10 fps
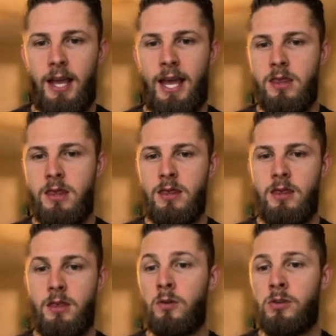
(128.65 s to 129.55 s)
And
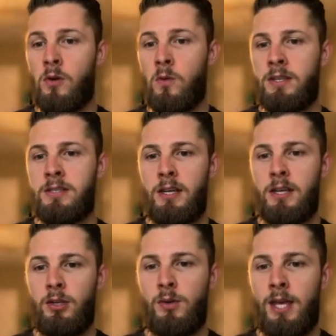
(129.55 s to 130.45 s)
those are ones that
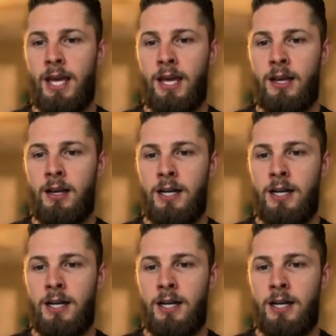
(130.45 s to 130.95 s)
you can,